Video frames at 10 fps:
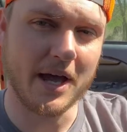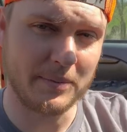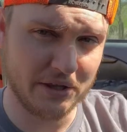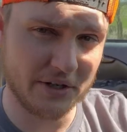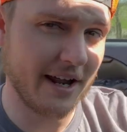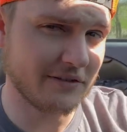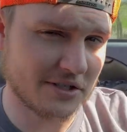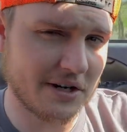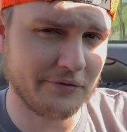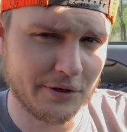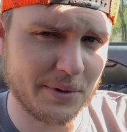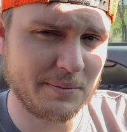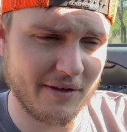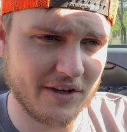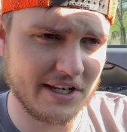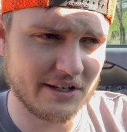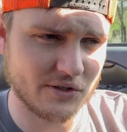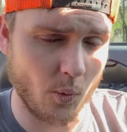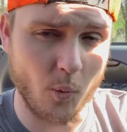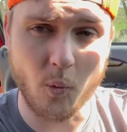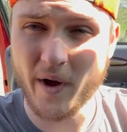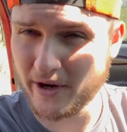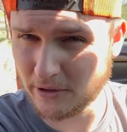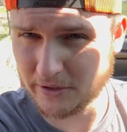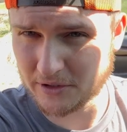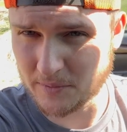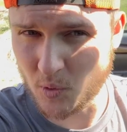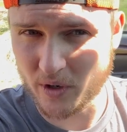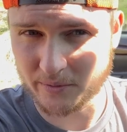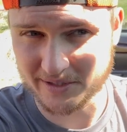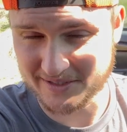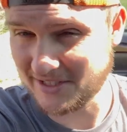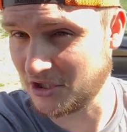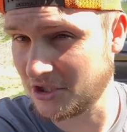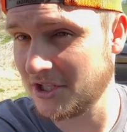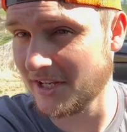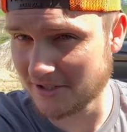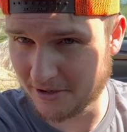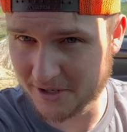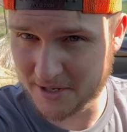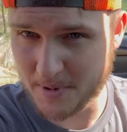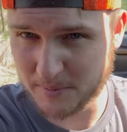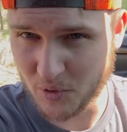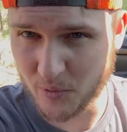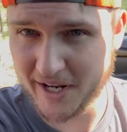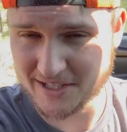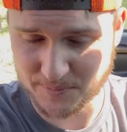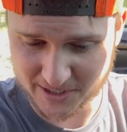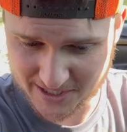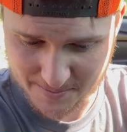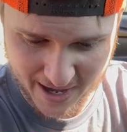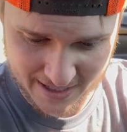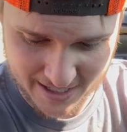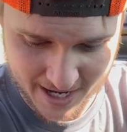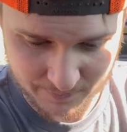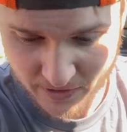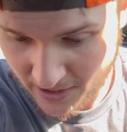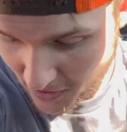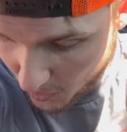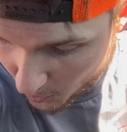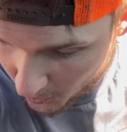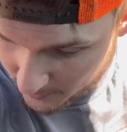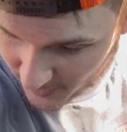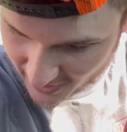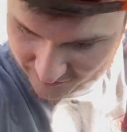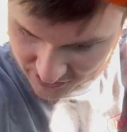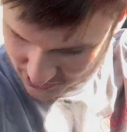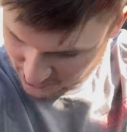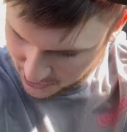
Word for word: I'm either gonna have to start filming my videos way earlier in the morning when the sun's just starting to come up and the wind hasn't picked up bad yet, or I'm gonna have to start